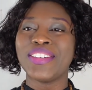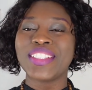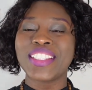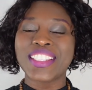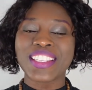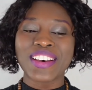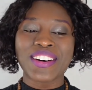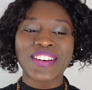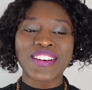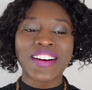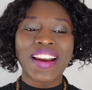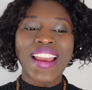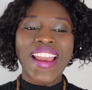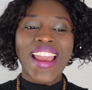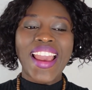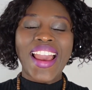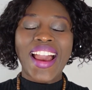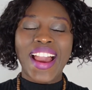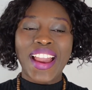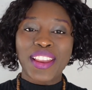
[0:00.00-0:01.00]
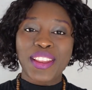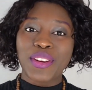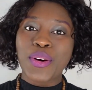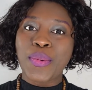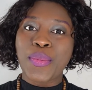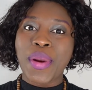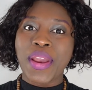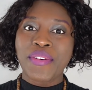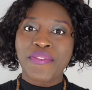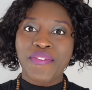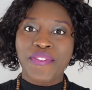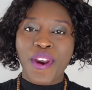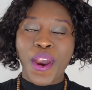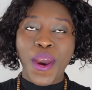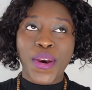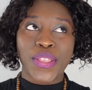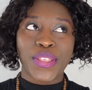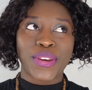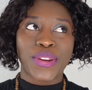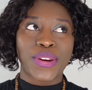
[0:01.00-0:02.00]
So I know my
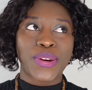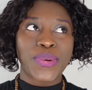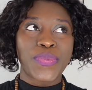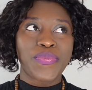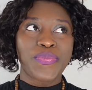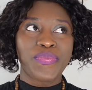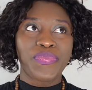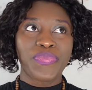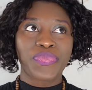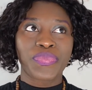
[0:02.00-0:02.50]
father,